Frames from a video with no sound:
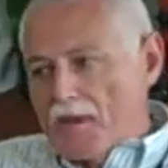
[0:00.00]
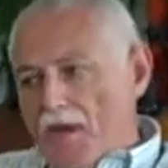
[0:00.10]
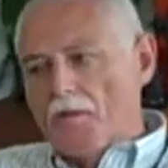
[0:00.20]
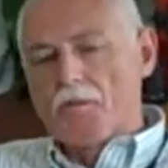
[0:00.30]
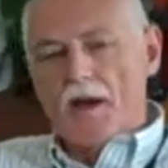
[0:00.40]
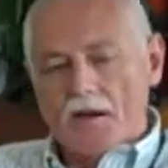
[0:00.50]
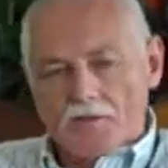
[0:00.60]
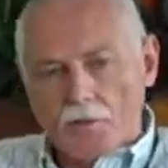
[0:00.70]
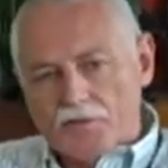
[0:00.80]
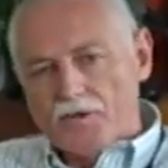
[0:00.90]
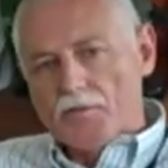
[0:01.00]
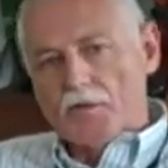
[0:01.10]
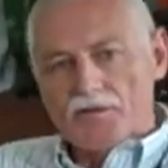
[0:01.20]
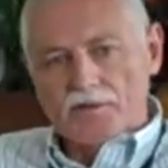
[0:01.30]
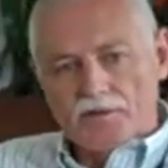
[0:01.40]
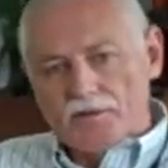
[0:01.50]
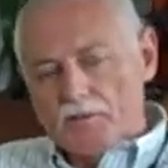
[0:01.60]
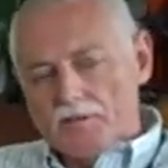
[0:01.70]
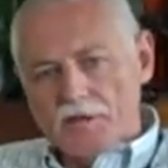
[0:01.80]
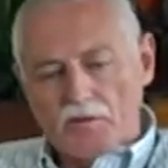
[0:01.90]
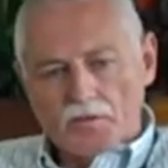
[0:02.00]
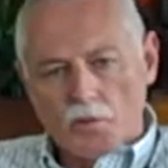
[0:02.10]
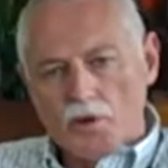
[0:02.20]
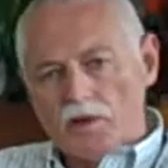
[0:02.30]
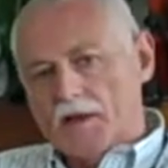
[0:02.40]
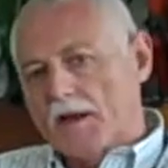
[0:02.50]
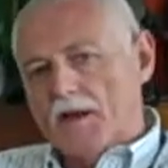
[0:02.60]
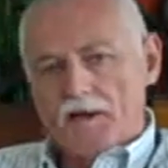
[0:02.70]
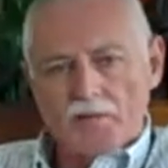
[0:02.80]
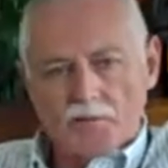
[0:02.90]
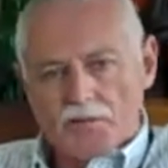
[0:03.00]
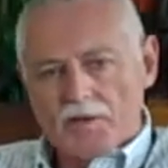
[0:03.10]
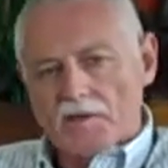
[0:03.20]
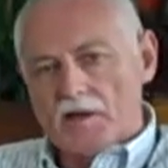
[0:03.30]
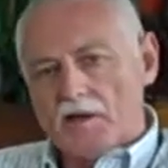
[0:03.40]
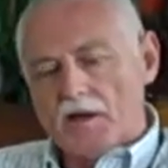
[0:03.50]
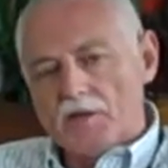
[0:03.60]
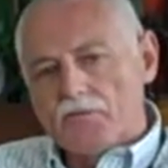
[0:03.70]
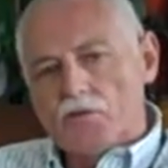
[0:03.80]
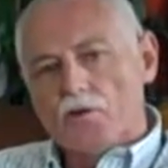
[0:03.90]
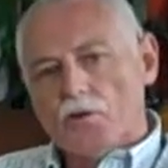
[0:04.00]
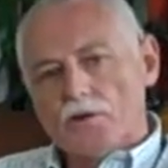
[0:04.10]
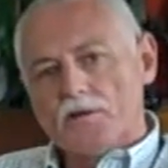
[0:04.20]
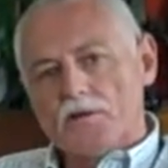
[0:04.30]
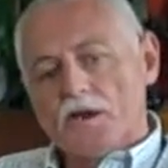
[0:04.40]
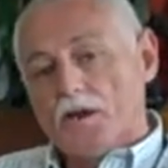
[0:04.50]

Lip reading: Can we pass off someone's work? Can I cut a few corners?